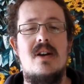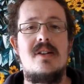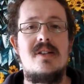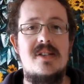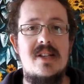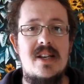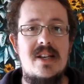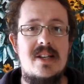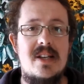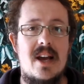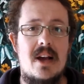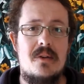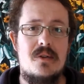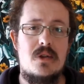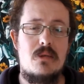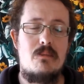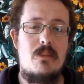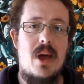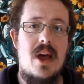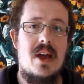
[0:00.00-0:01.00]

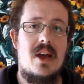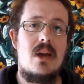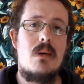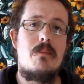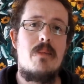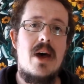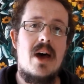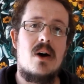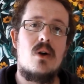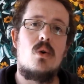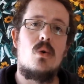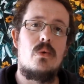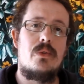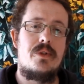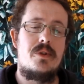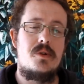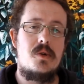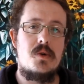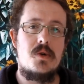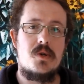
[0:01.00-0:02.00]
details back about all
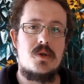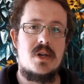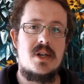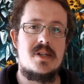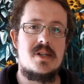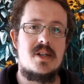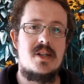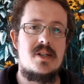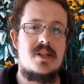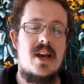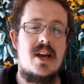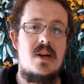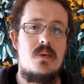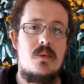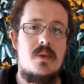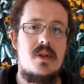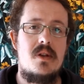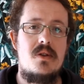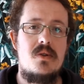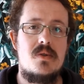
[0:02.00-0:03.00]
the nutrients contained
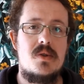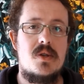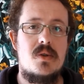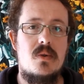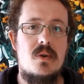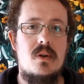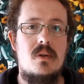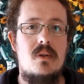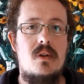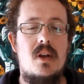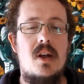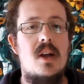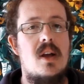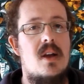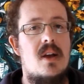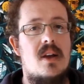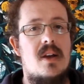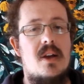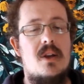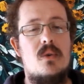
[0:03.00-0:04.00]
within your soil.
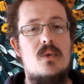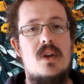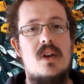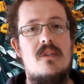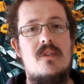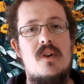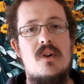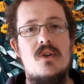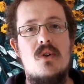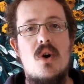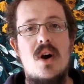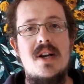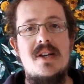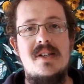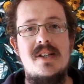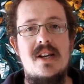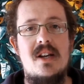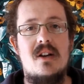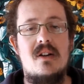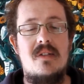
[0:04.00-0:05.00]
It'll give you an
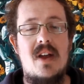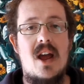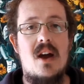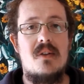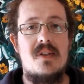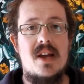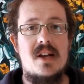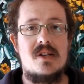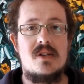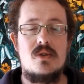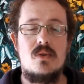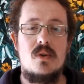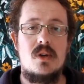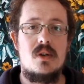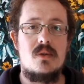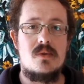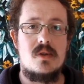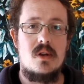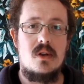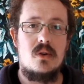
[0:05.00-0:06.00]
idea of how that
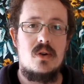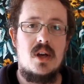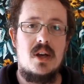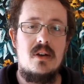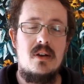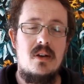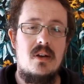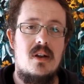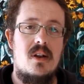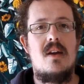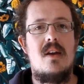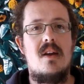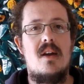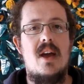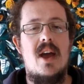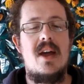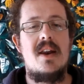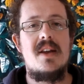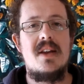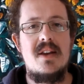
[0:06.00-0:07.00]
soil's looking,
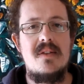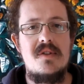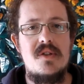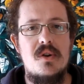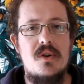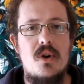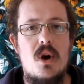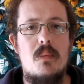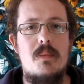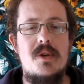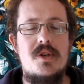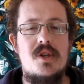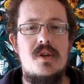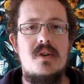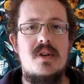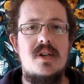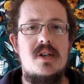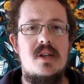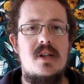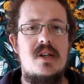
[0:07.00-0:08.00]
and it gives you an
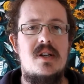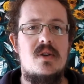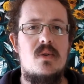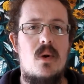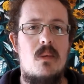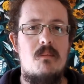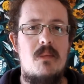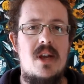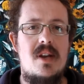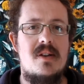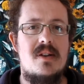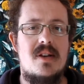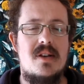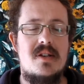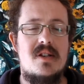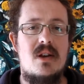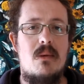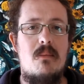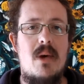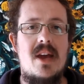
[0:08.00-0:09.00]
opportunity to amend
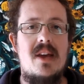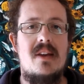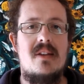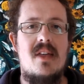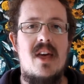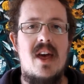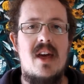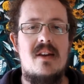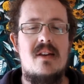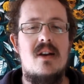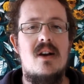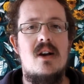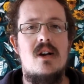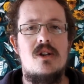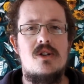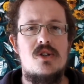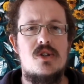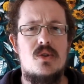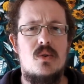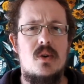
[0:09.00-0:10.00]
it to make that
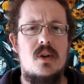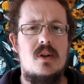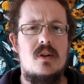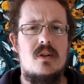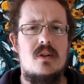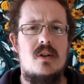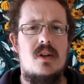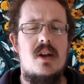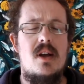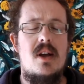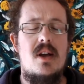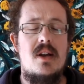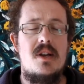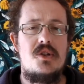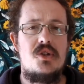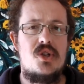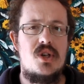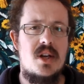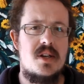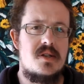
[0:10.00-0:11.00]
soil
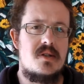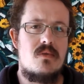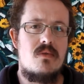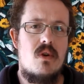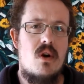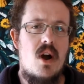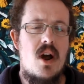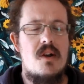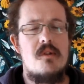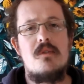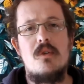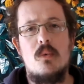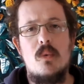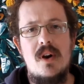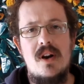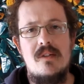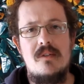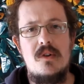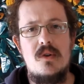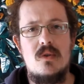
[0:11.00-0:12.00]
just right for
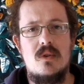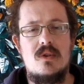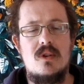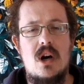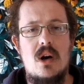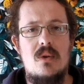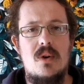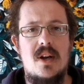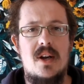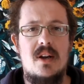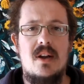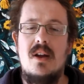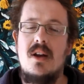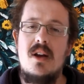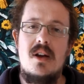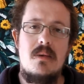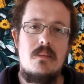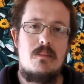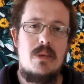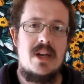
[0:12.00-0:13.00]
whatever you're growing,
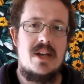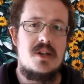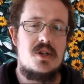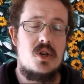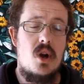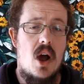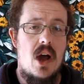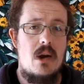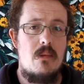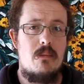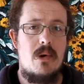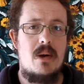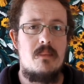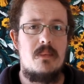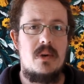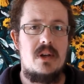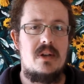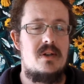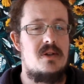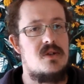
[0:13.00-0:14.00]
be it giant
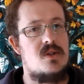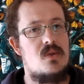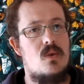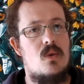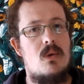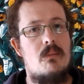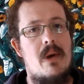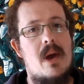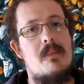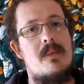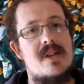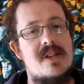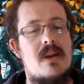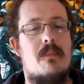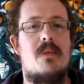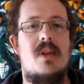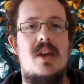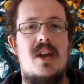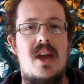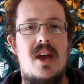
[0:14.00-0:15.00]
pumpkins or maybe
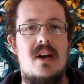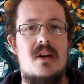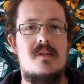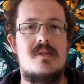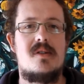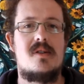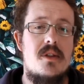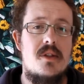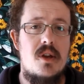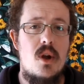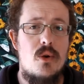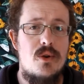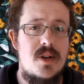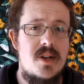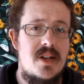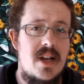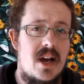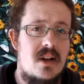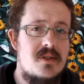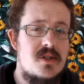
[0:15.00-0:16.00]
something else. The only
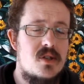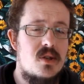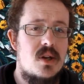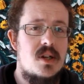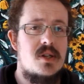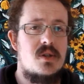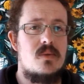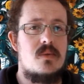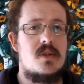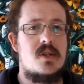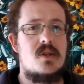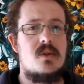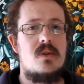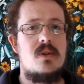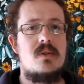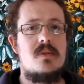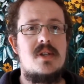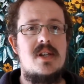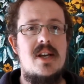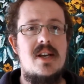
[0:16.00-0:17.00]
downside to a
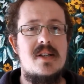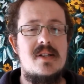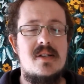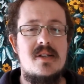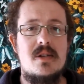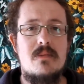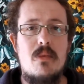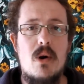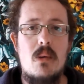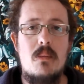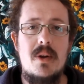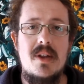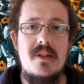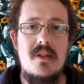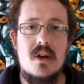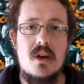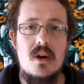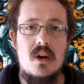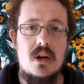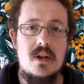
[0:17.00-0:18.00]
soil test is probably
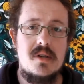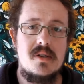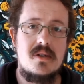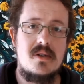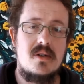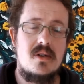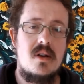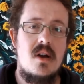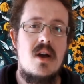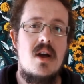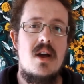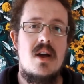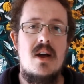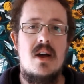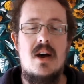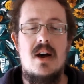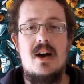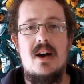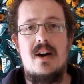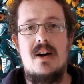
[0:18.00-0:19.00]
the cost.
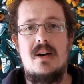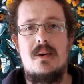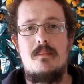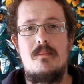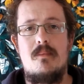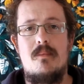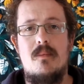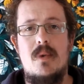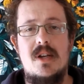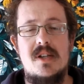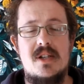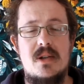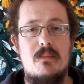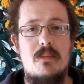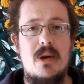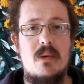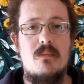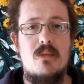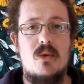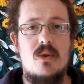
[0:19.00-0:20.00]
It's a
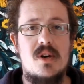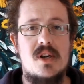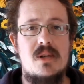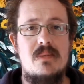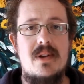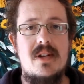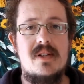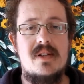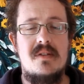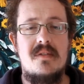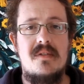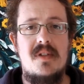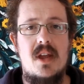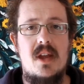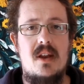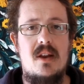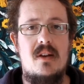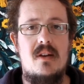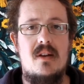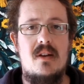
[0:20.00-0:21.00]
bit more expensive
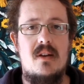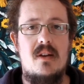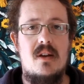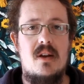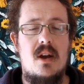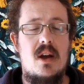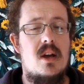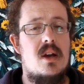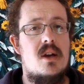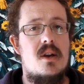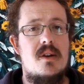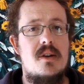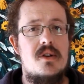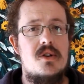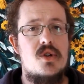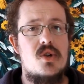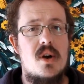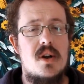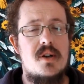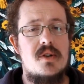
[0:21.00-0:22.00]
than
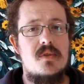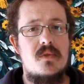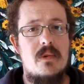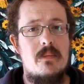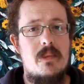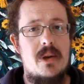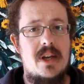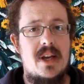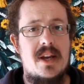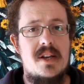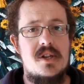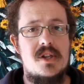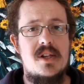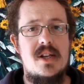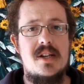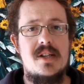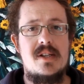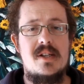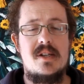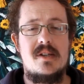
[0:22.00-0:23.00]
trying to do a pH
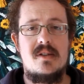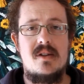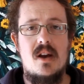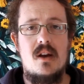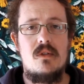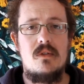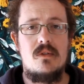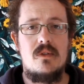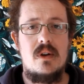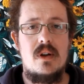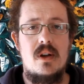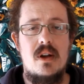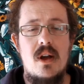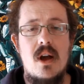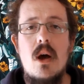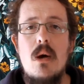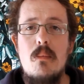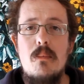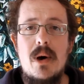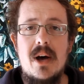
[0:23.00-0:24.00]
test yourself,
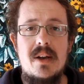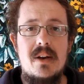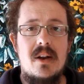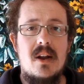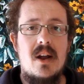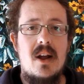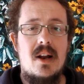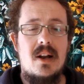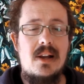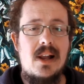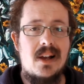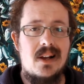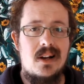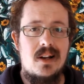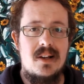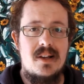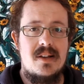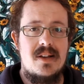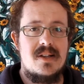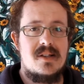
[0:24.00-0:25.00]
but
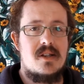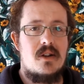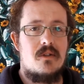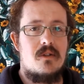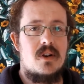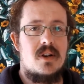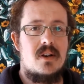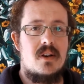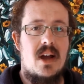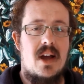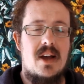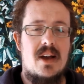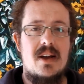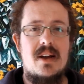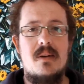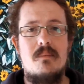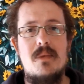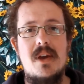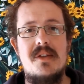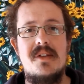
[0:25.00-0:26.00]
luckily there's different
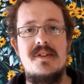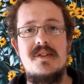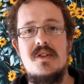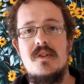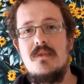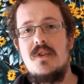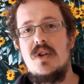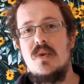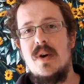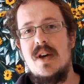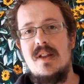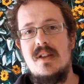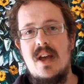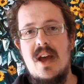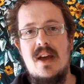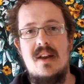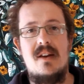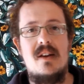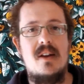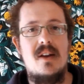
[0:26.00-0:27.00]
methods of doing
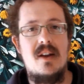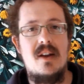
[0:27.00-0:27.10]
that.